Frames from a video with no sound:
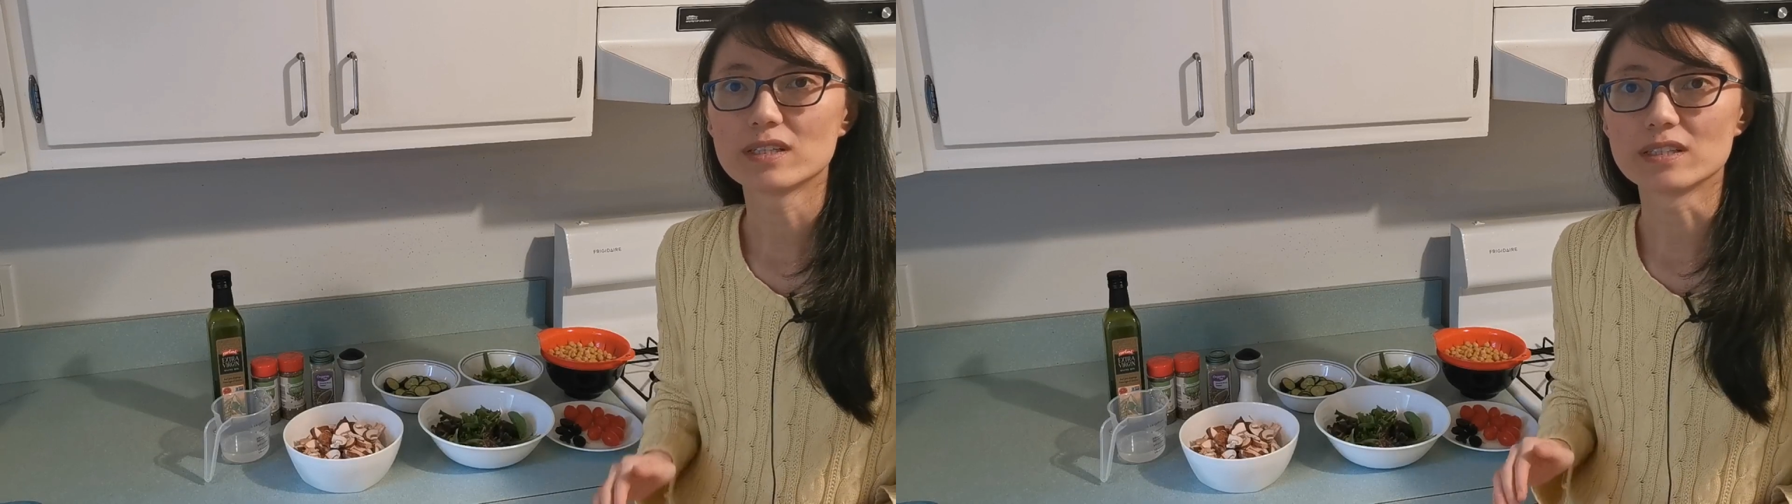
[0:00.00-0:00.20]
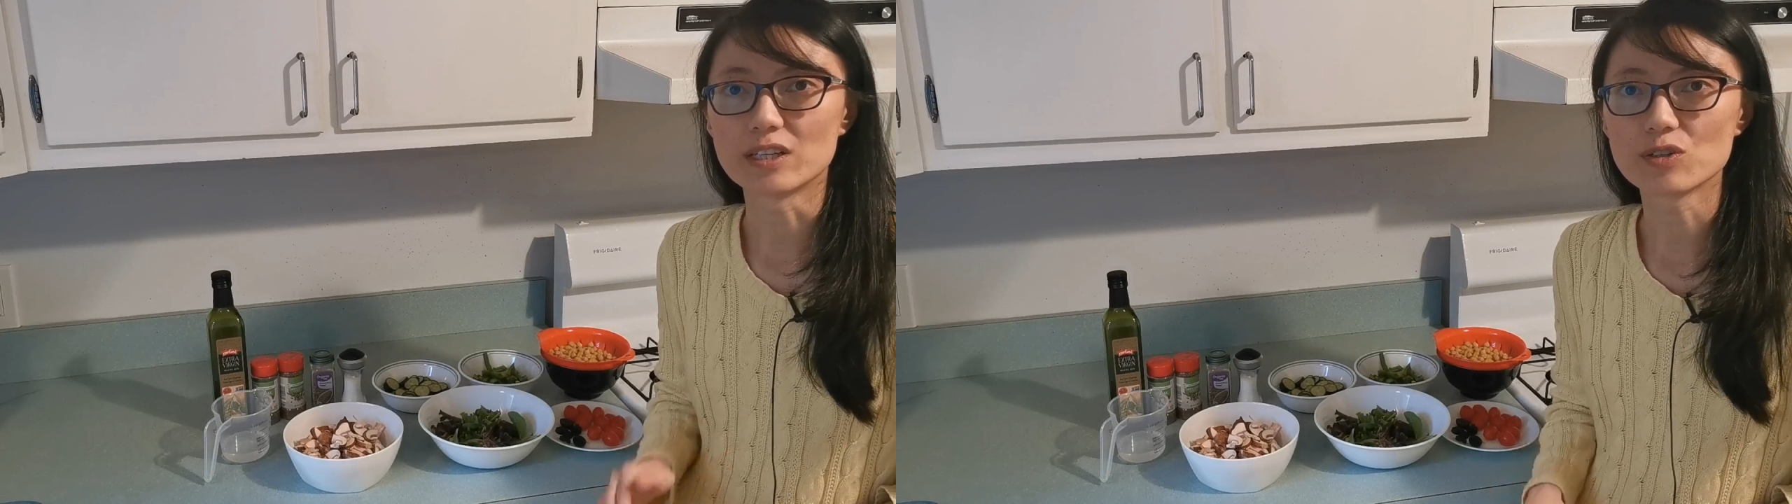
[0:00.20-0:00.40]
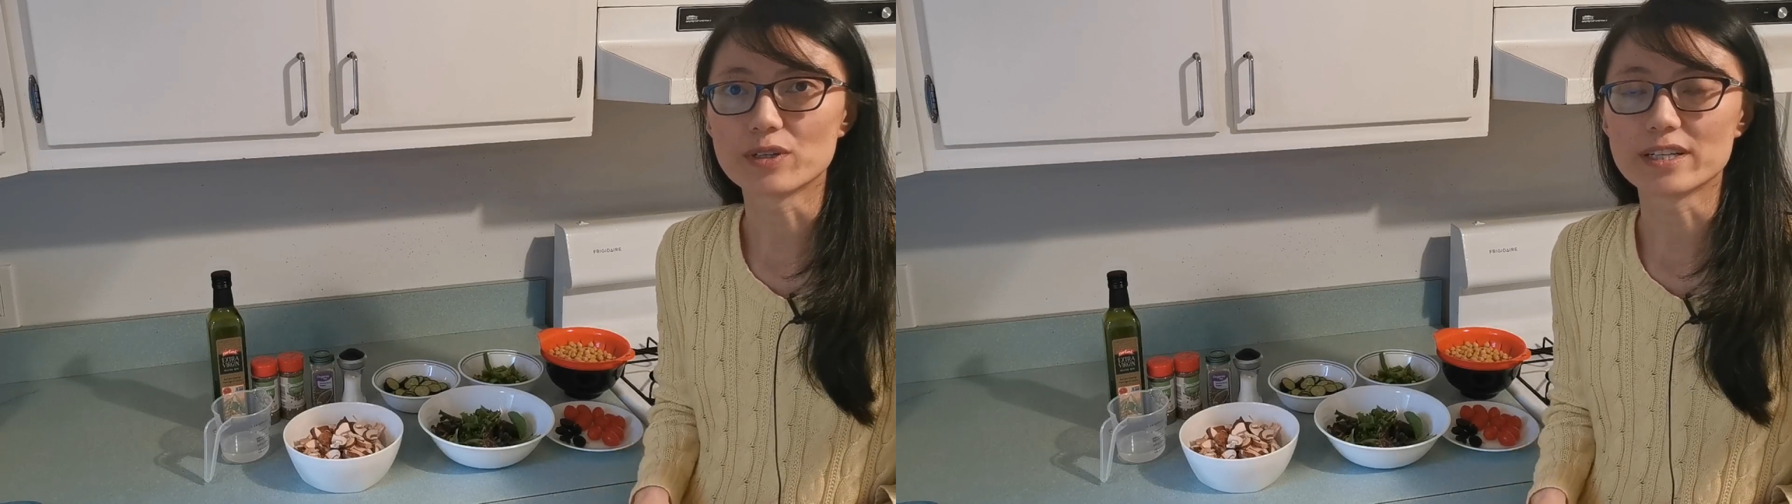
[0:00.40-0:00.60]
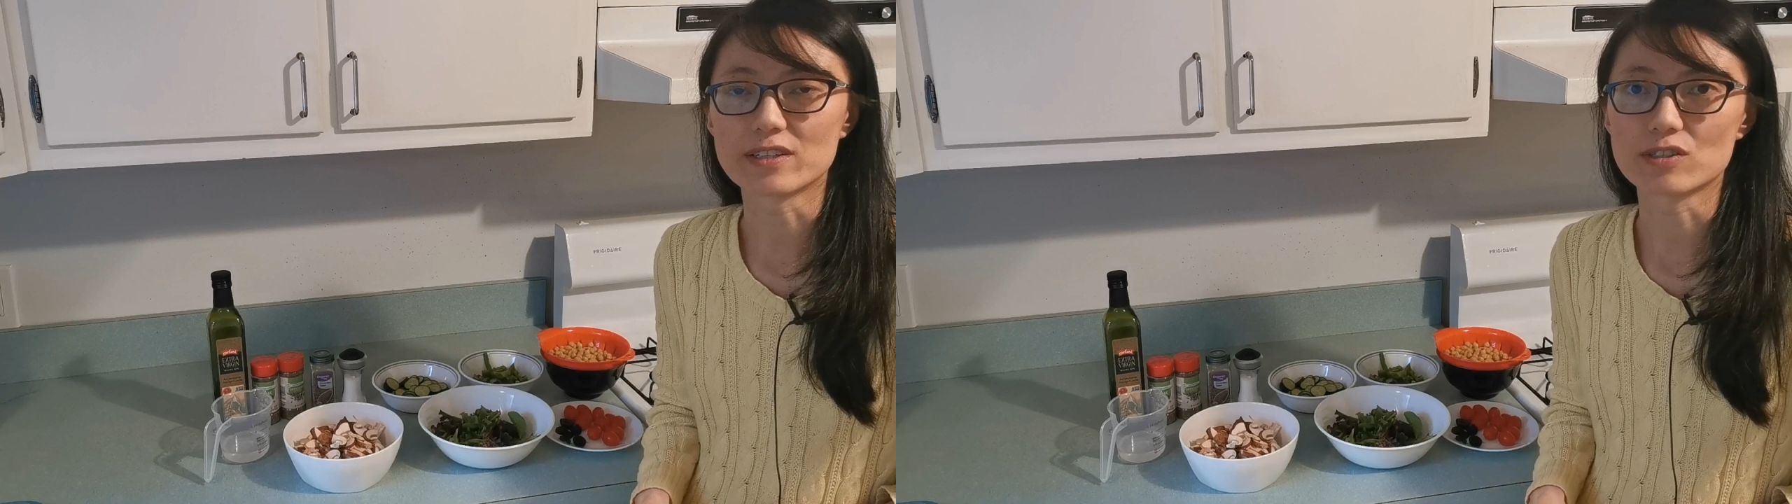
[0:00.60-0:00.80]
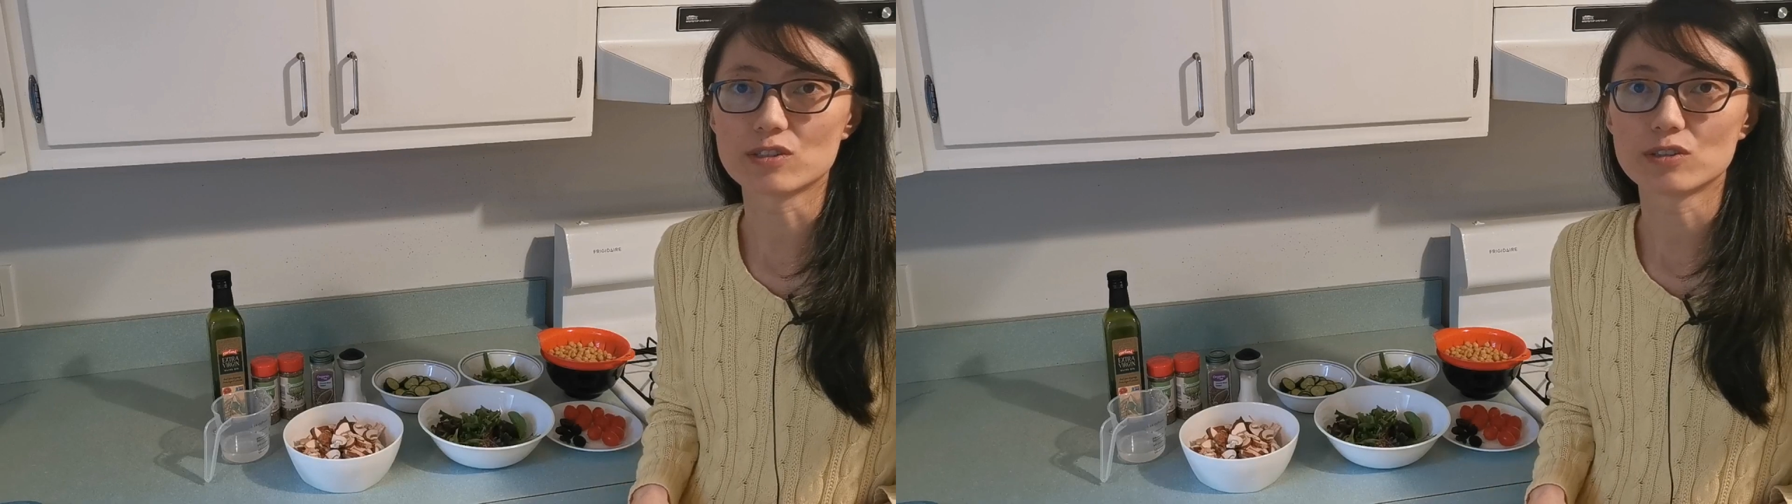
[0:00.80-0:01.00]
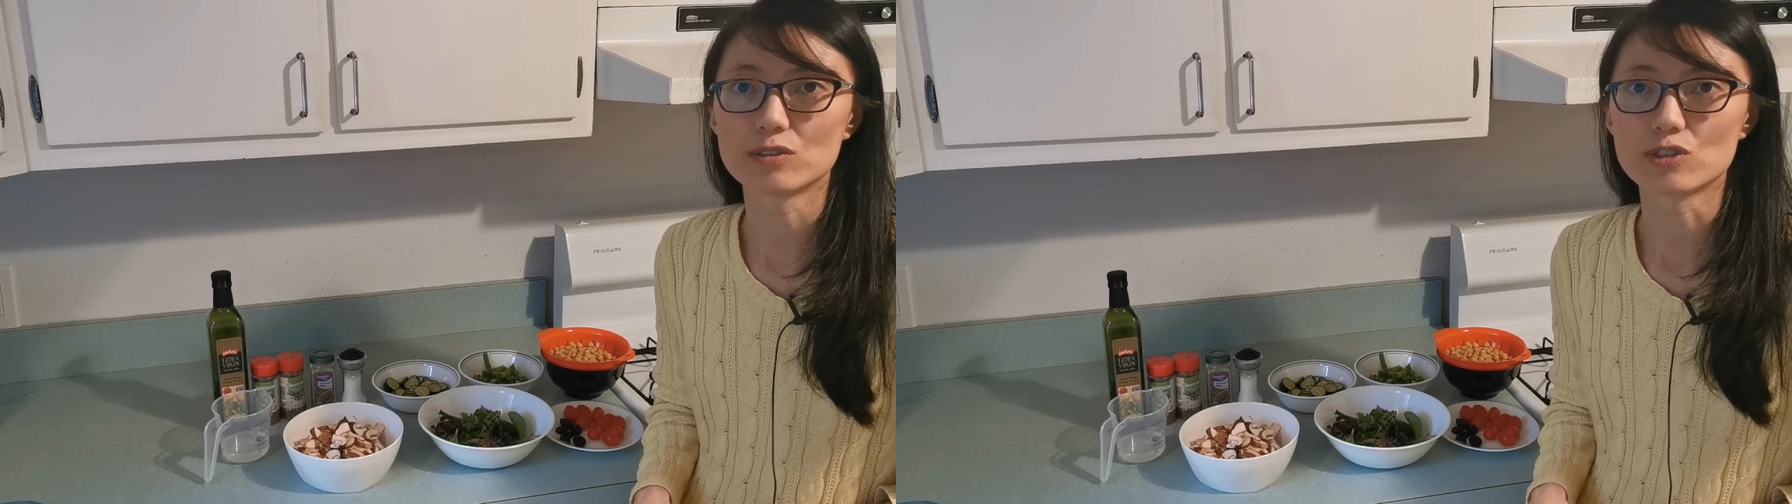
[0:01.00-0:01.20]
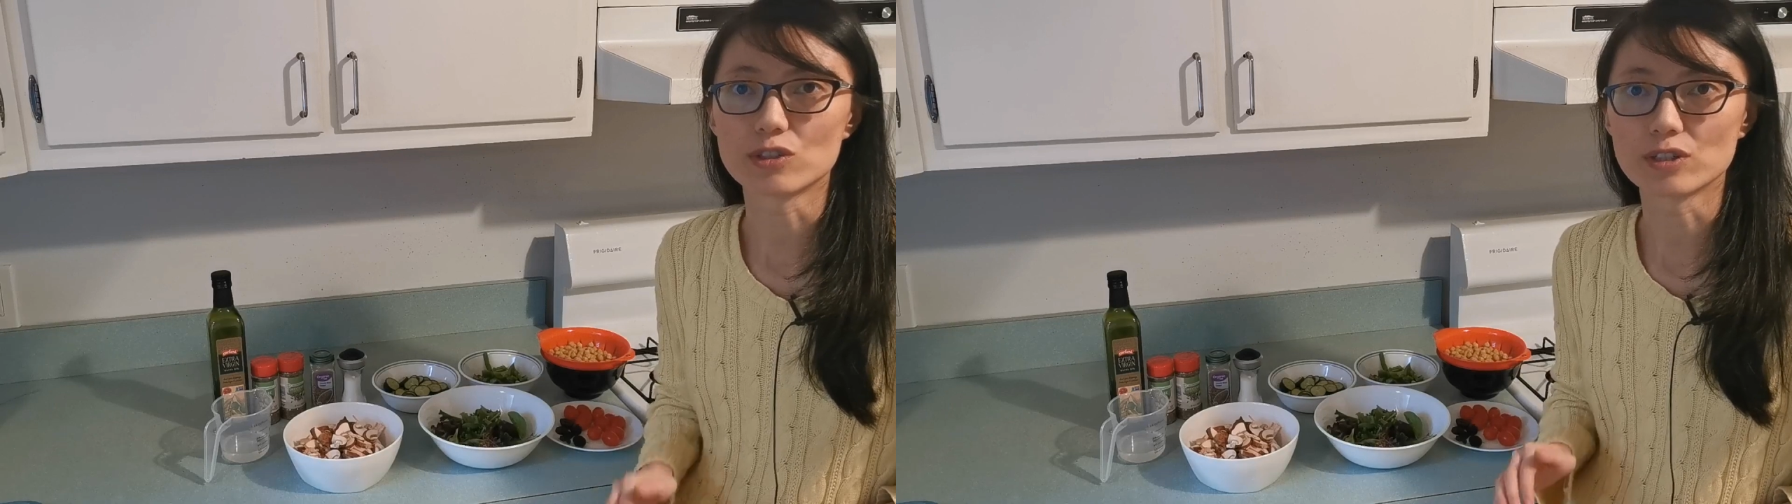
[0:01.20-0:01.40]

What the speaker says: the ingredients to